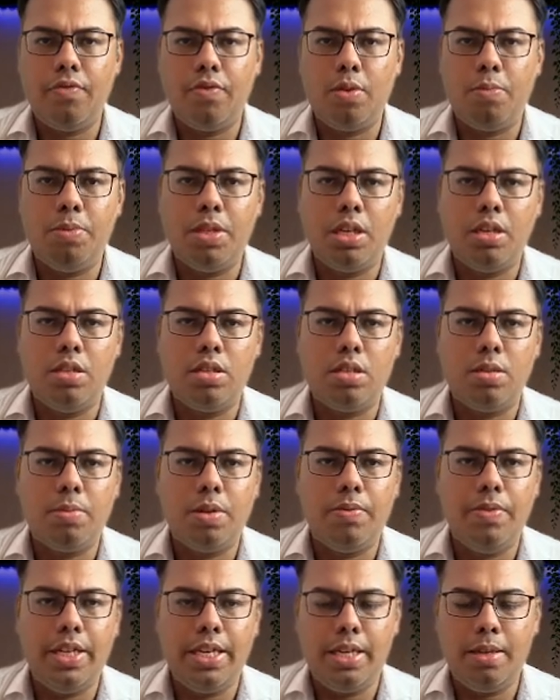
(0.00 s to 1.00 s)
from the customer
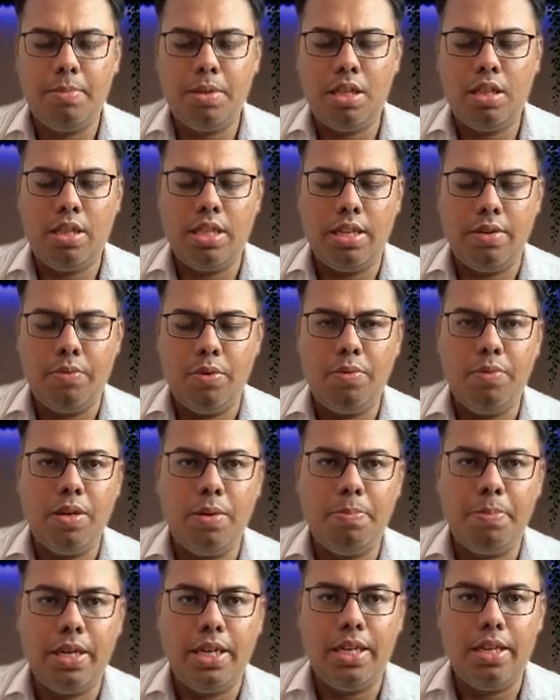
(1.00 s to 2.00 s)
variable, then we will
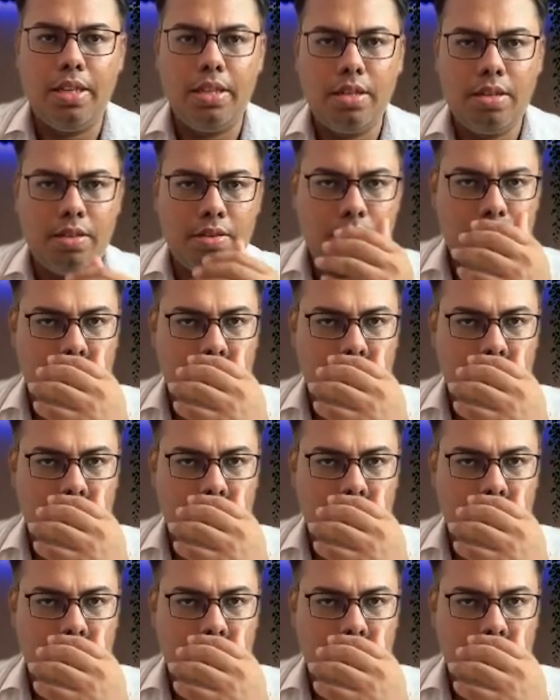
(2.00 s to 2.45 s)
print the